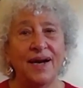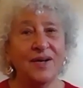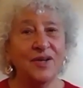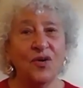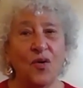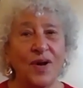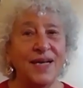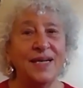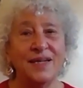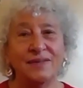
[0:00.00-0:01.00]
you know, in
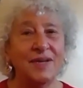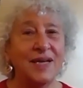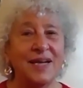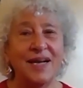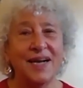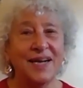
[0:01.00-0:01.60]
a